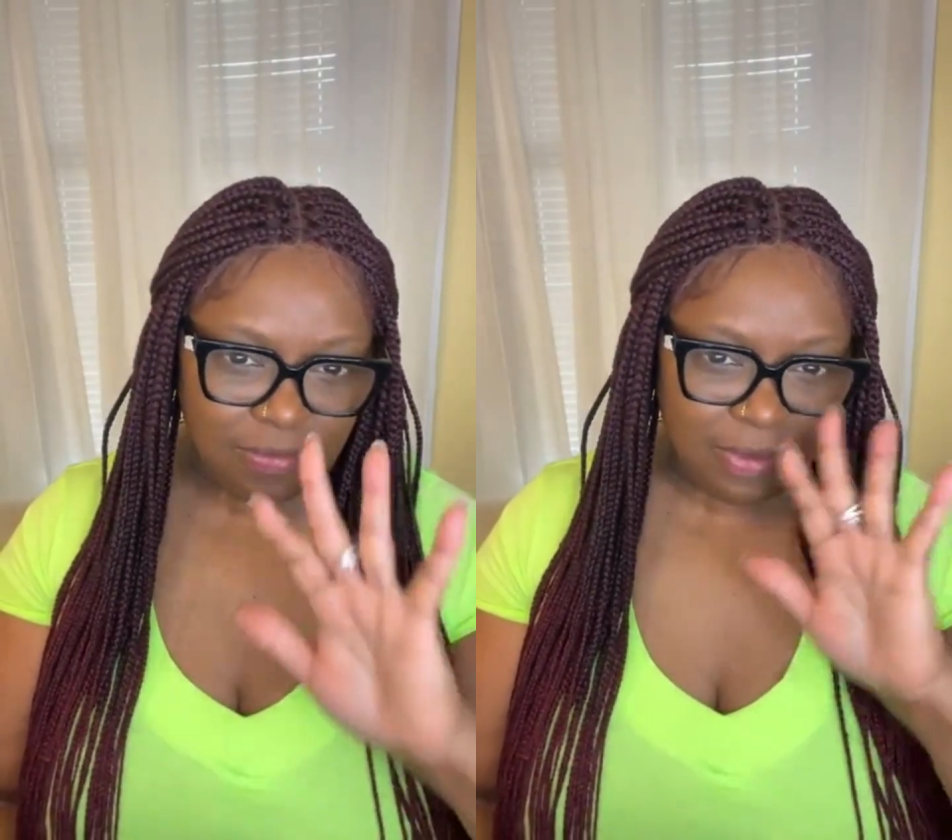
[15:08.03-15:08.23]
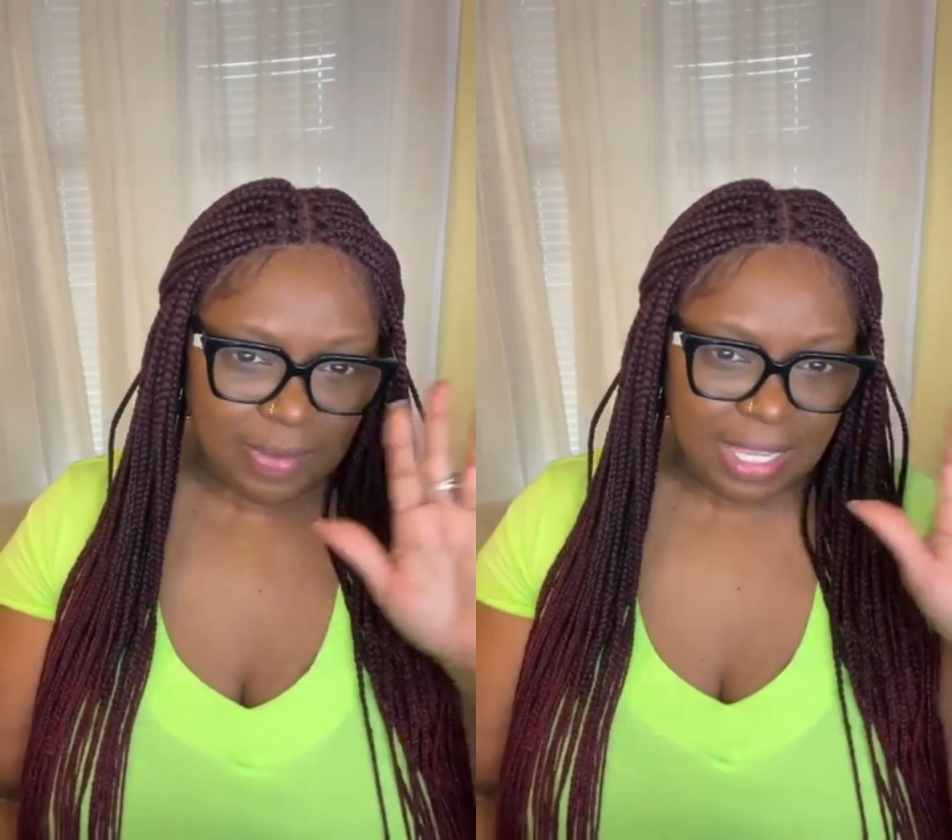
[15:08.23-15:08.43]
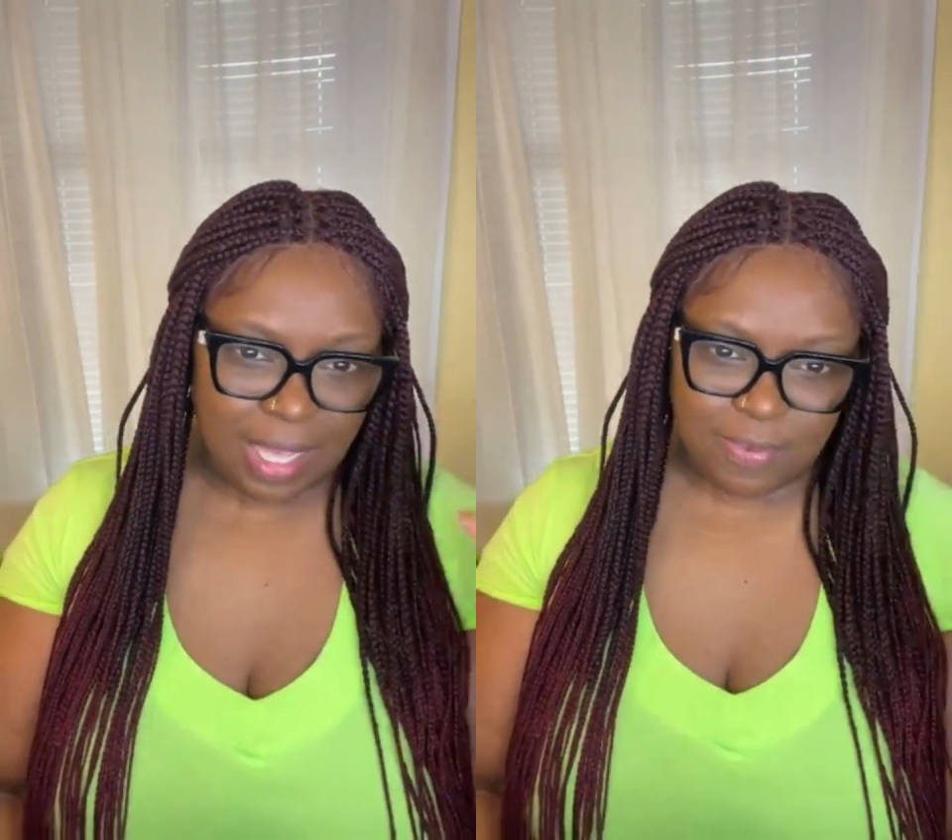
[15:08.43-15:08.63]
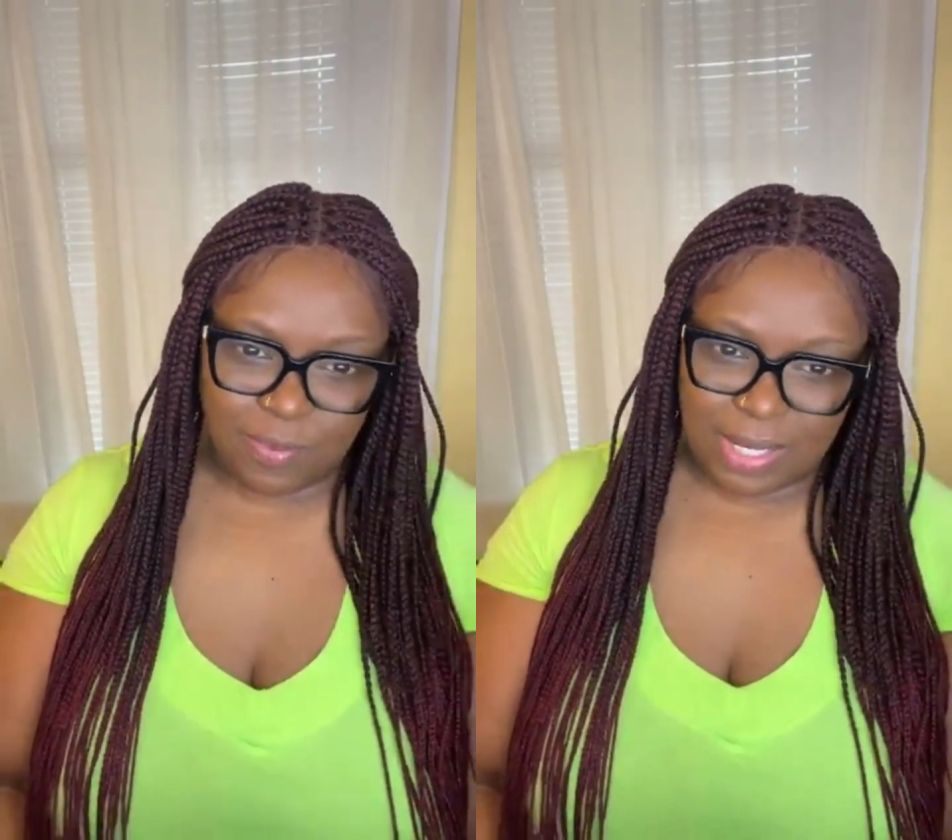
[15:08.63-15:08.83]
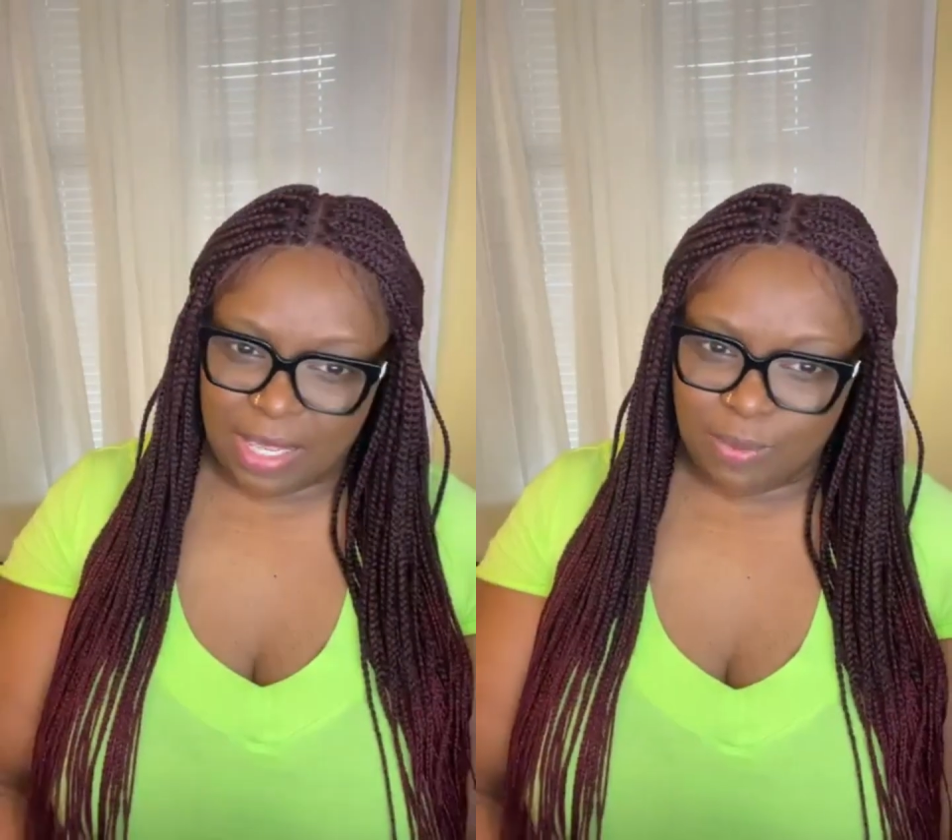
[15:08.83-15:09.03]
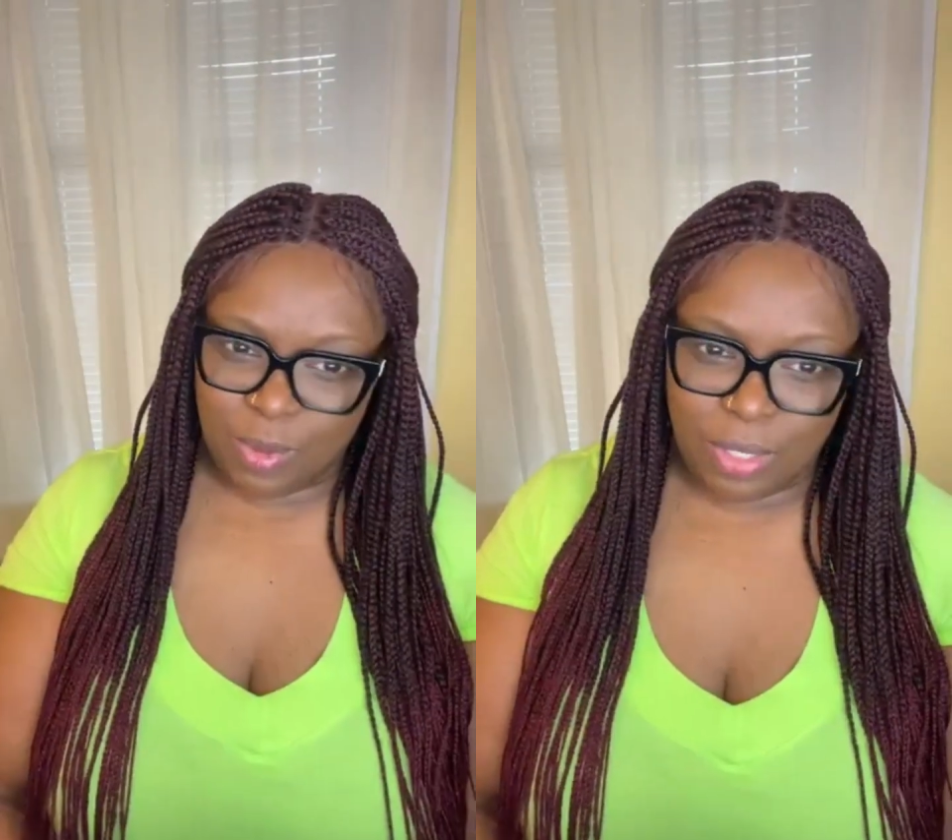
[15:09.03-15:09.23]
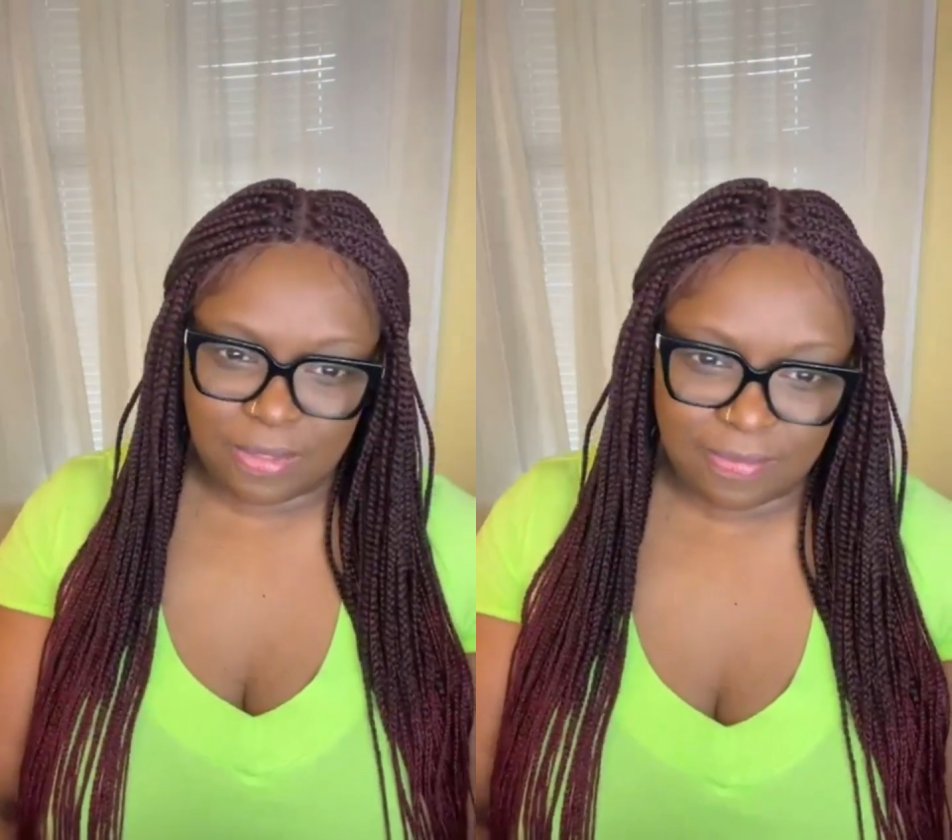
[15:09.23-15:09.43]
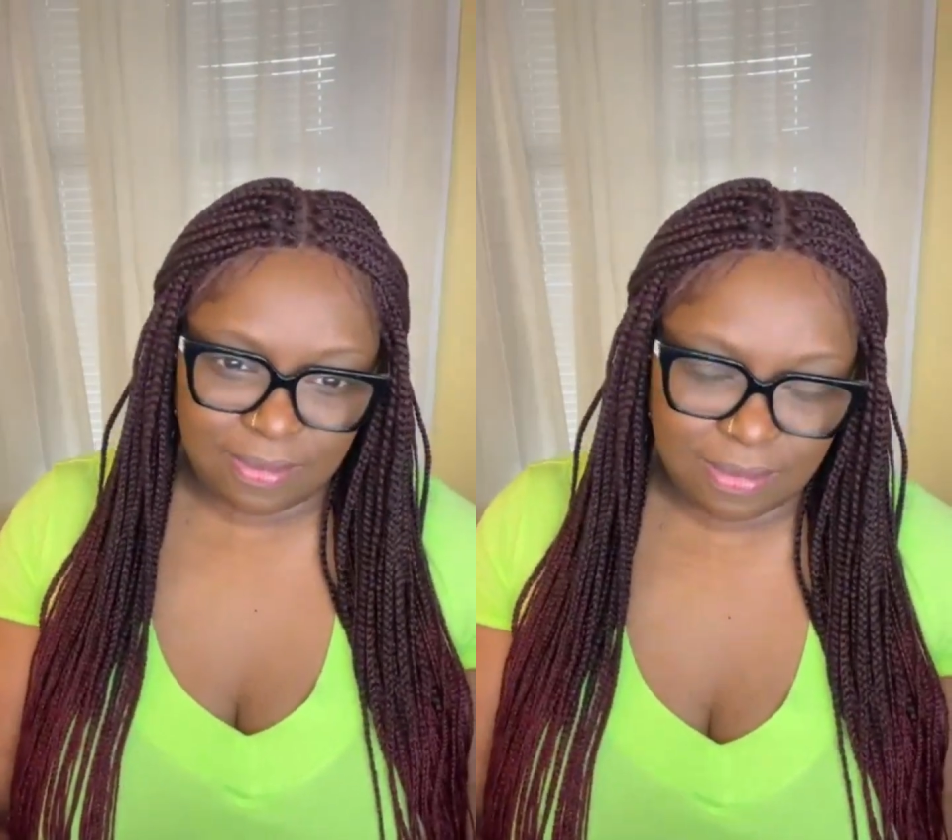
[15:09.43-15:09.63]
something happened with that
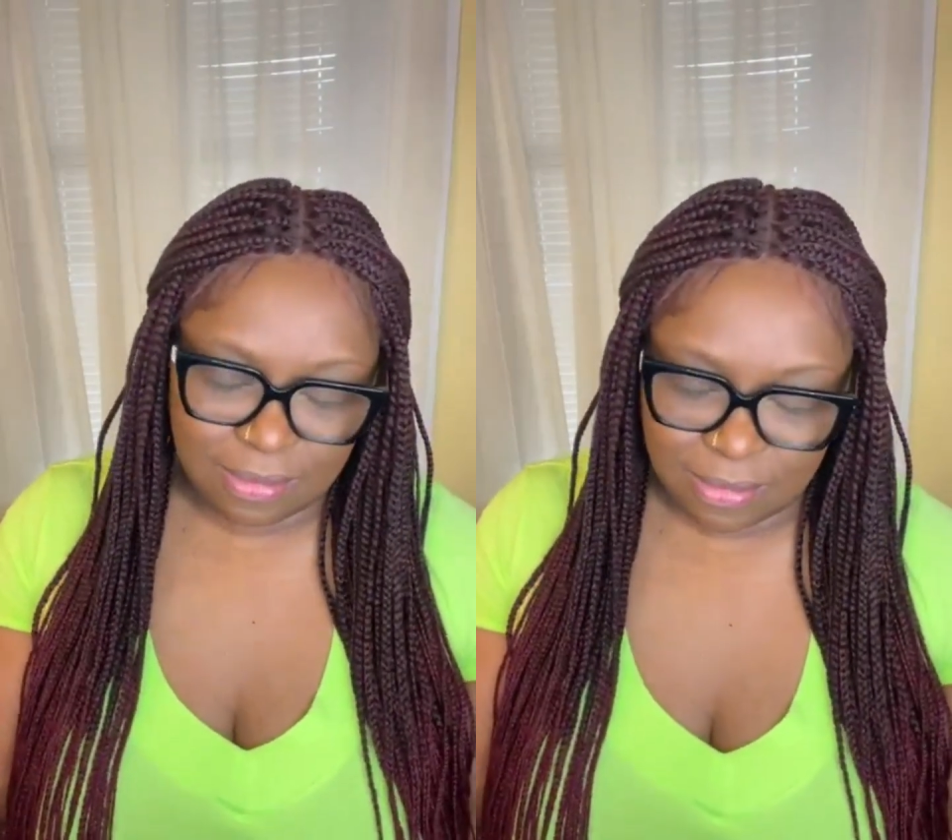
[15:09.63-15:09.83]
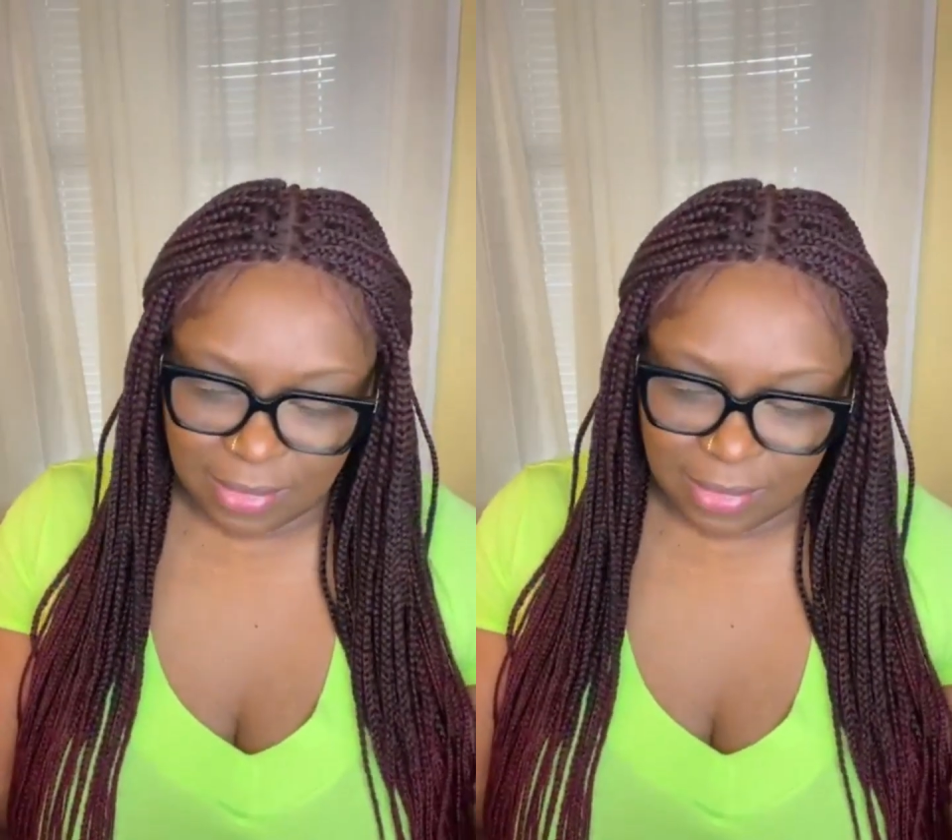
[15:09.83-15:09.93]
boat,